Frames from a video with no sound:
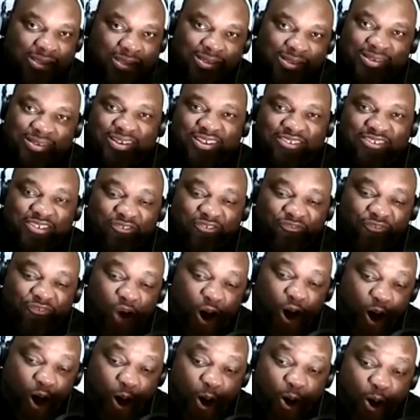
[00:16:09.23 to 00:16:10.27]
If it
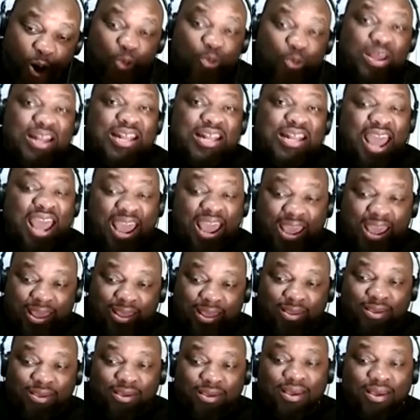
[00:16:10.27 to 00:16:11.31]
fall, we dead.
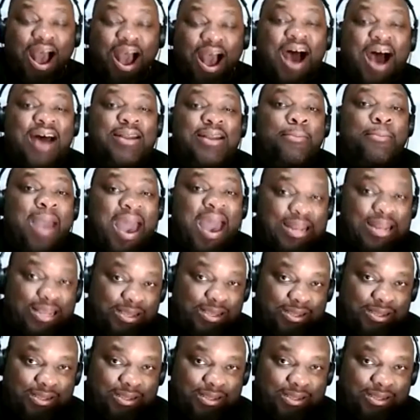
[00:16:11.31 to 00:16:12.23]
Automatic.